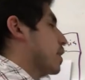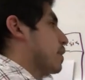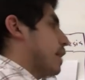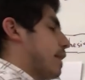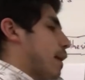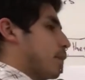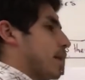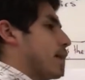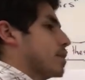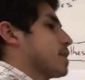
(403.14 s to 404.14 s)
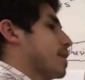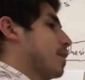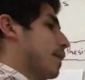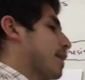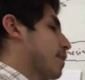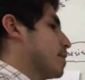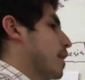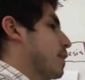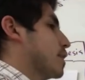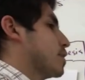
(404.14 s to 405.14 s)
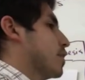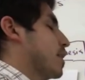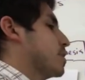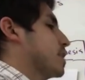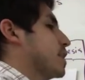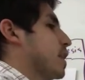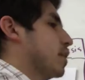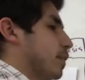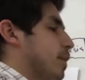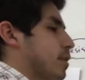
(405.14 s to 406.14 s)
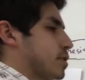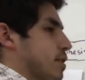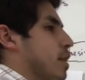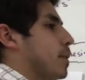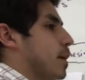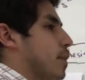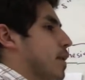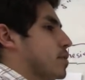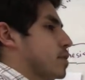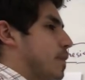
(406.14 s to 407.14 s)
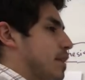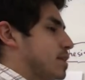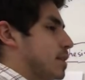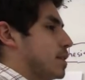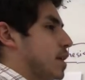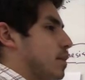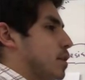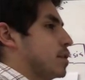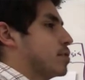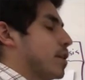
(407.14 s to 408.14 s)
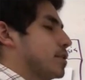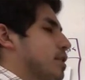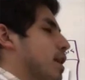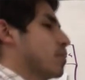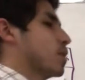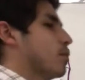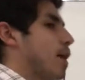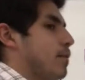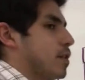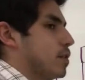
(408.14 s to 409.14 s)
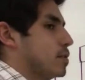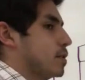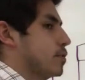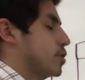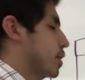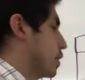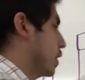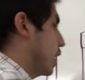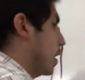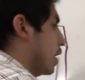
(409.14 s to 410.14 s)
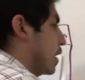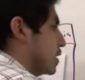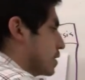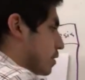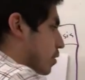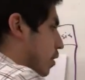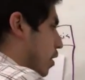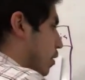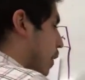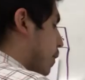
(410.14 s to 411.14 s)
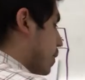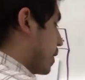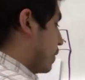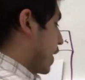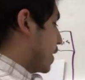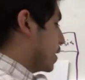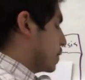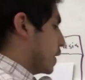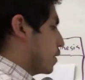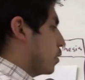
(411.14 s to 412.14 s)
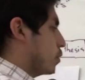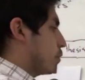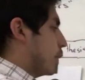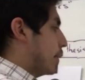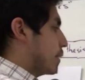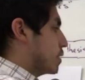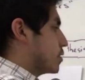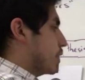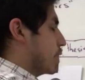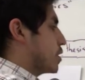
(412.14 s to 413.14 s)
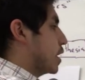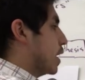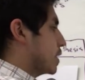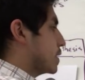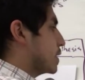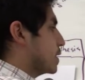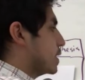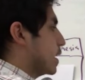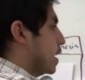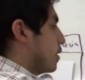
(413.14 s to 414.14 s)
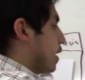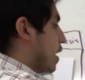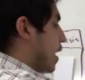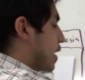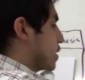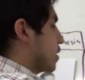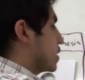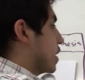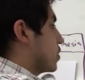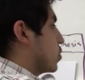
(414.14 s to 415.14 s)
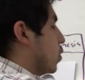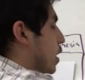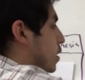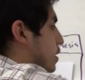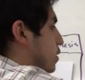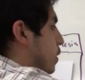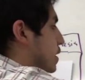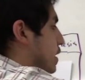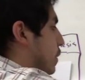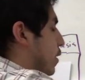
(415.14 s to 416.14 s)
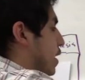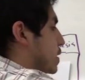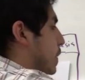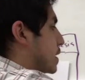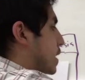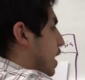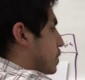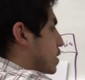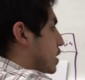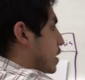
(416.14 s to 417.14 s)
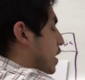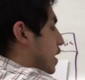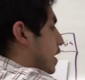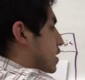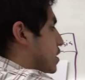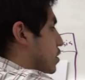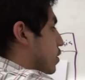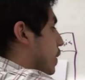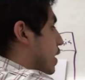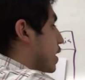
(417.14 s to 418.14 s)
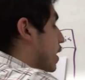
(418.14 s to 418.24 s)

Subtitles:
that that player is going to play their dominant strategy and the other player is just going to play the best response to the dominant strategy, and we arrive at a solution, right? And so the way we can find it is we can hold Republican strategy constant, right, and ask ourselves what is Democrats' best option, assuming